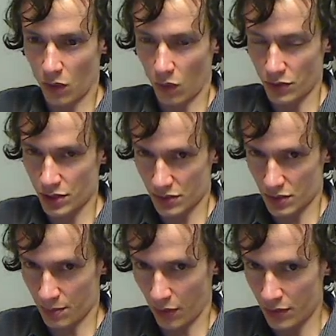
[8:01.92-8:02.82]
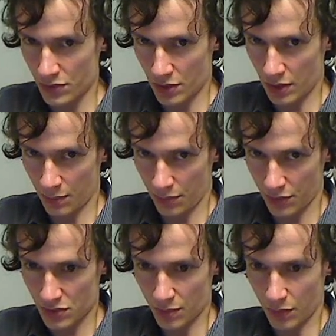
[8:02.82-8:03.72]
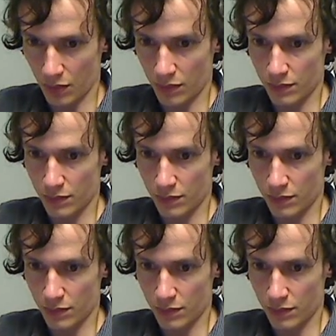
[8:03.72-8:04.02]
or just oppose it in principle,